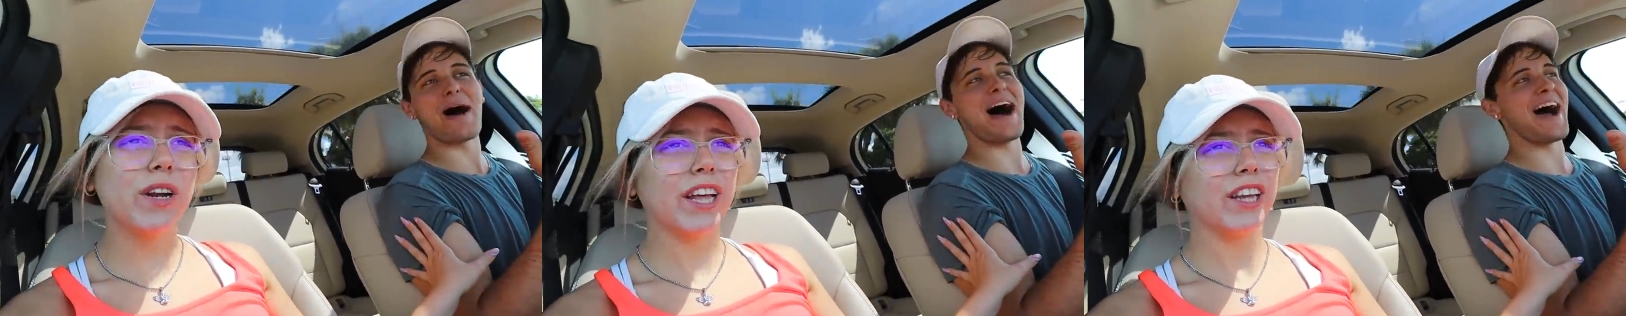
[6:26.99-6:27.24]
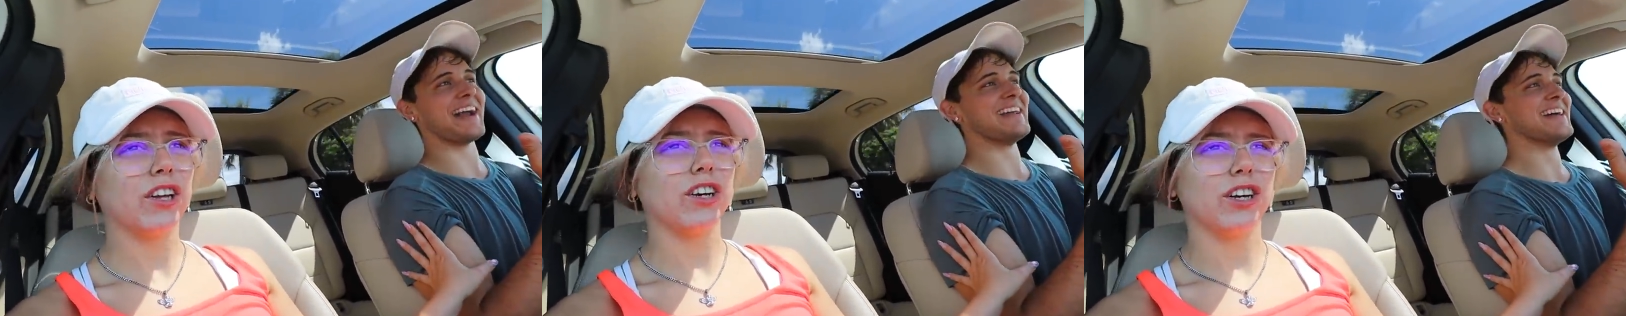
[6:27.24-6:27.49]

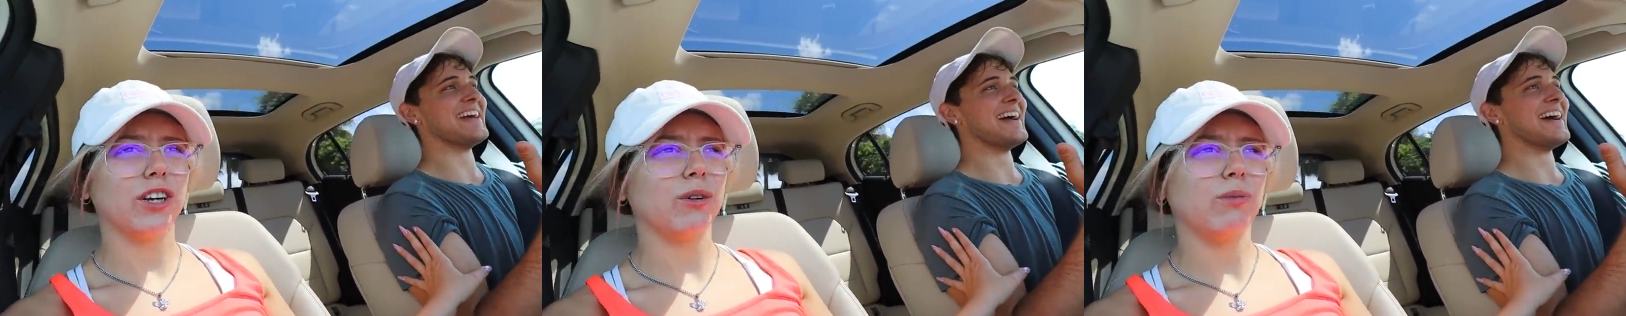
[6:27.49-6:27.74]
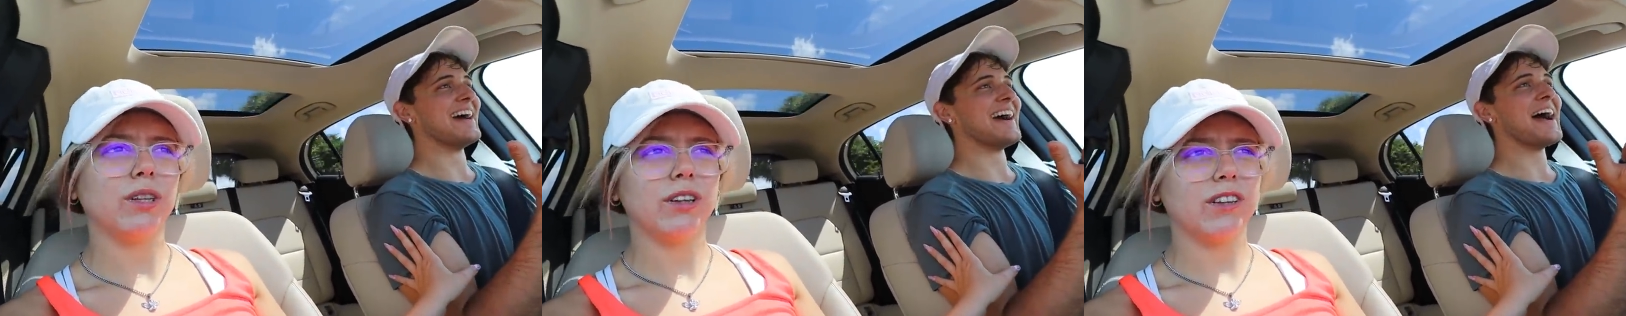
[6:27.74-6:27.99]
Speaker 1: bod. You wouldn't look
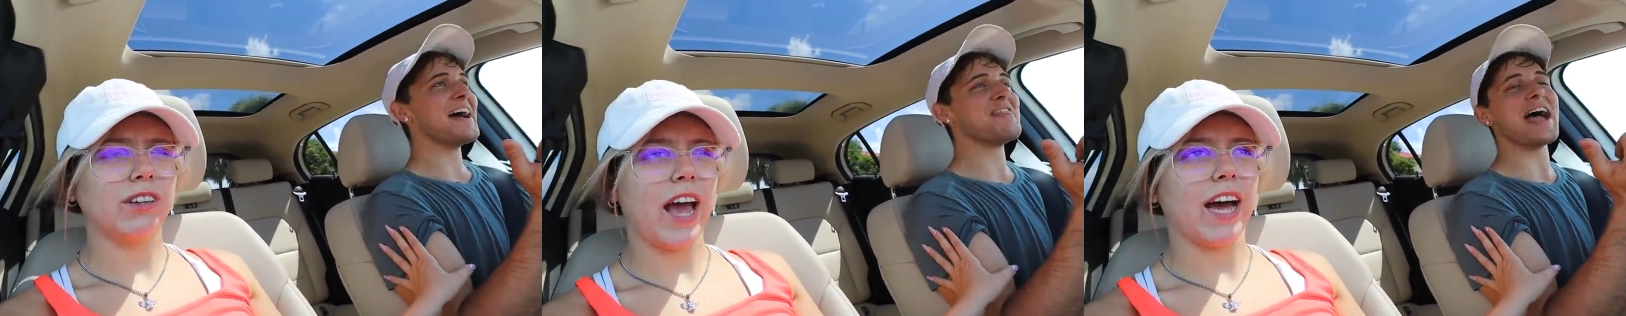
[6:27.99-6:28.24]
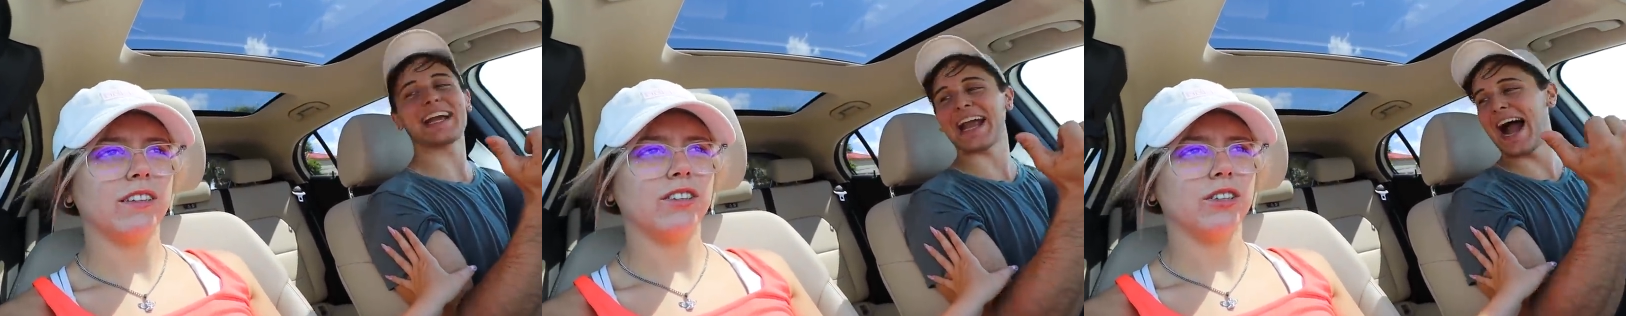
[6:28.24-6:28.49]
good with
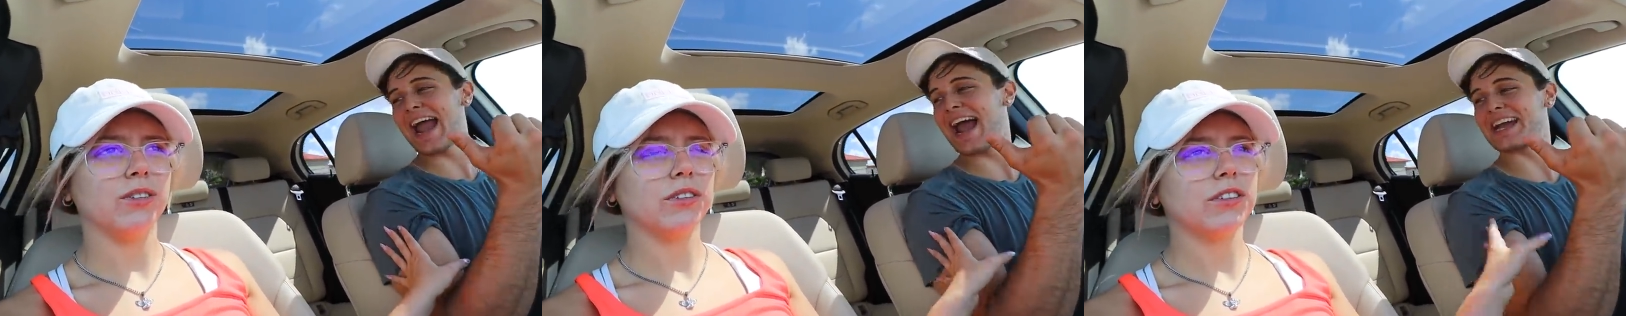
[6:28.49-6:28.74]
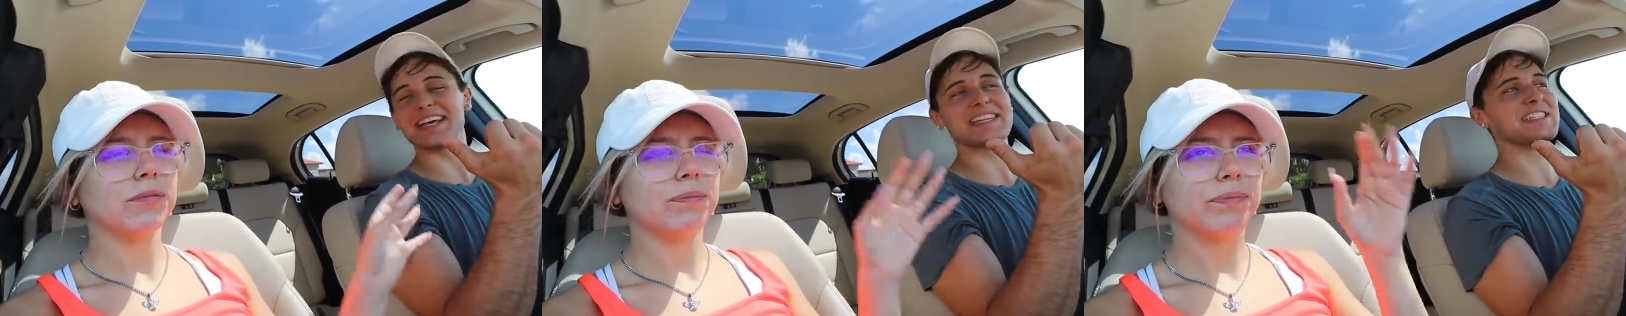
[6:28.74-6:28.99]
tattoos. That
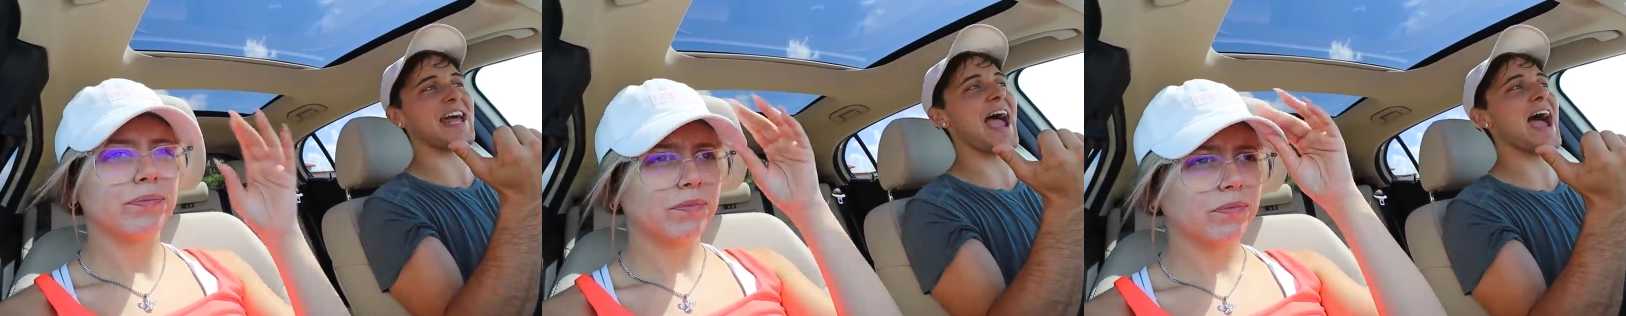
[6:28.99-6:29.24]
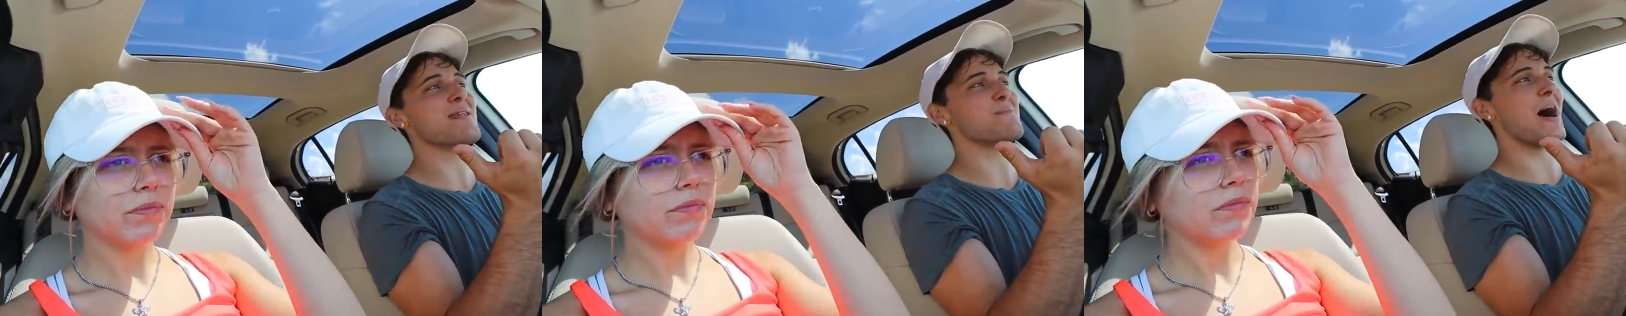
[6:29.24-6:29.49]
guy had a
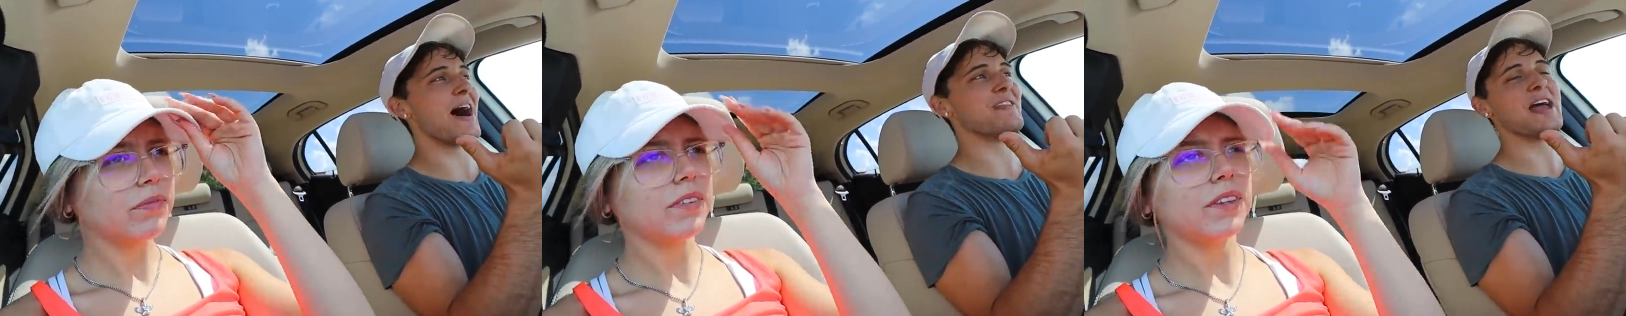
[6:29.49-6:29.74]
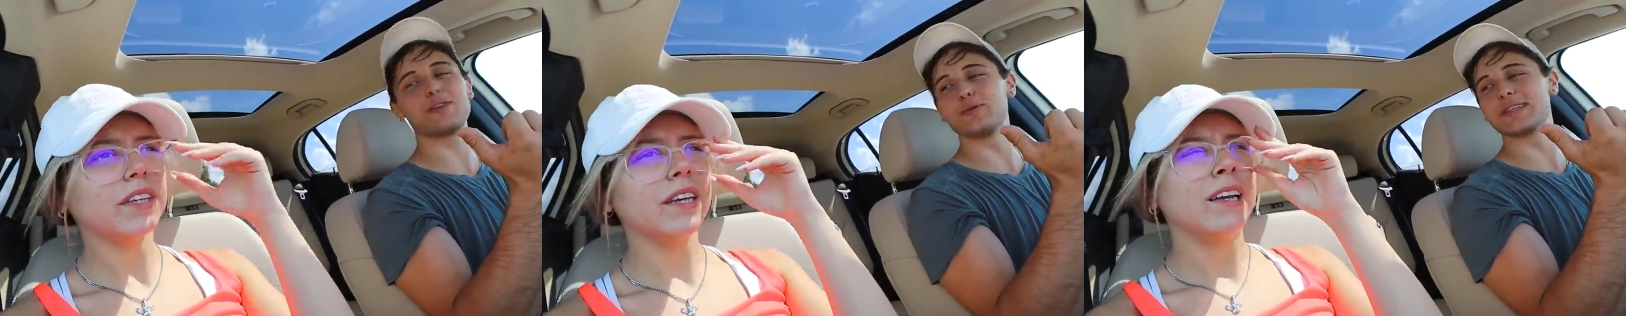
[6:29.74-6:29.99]
dad
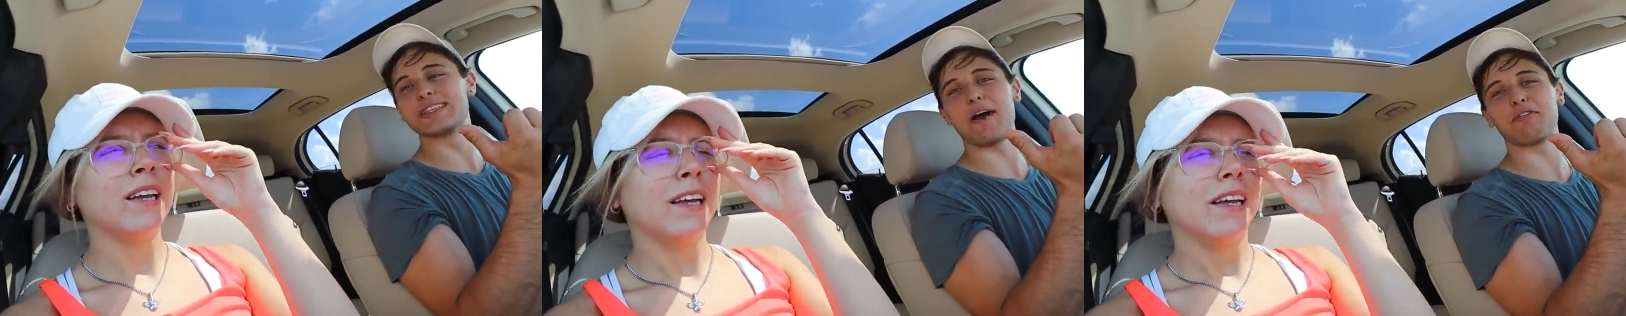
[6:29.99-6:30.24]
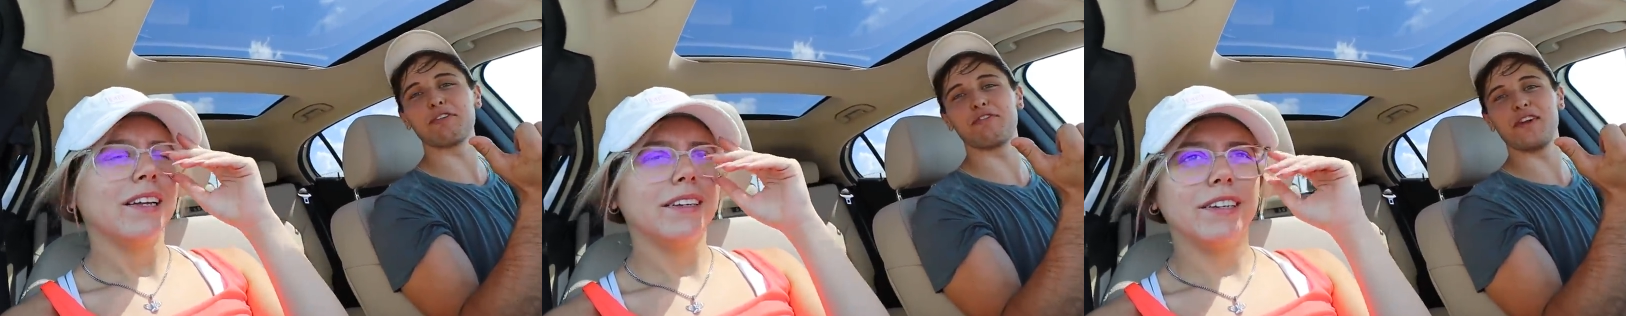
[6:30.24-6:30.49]
bod. That dude
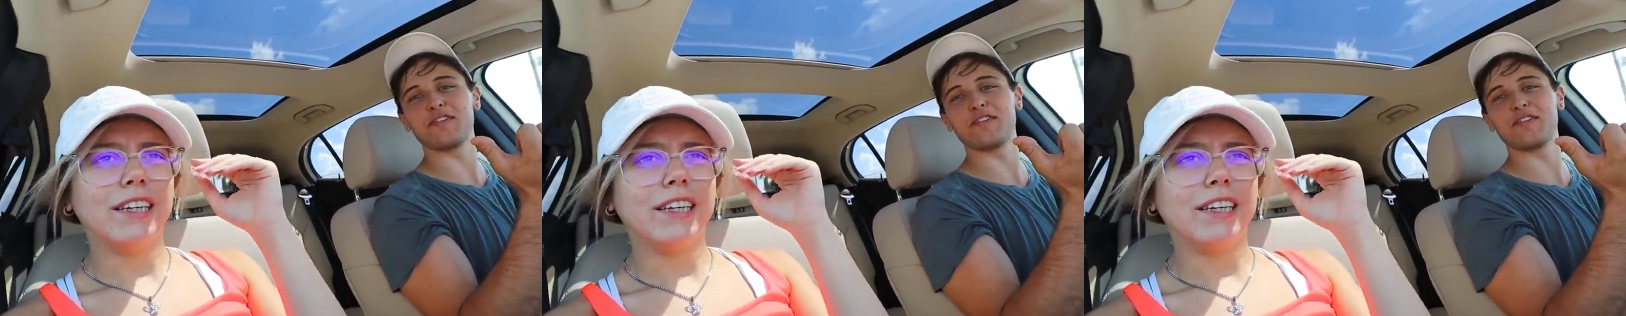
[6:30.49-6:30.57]
was definitely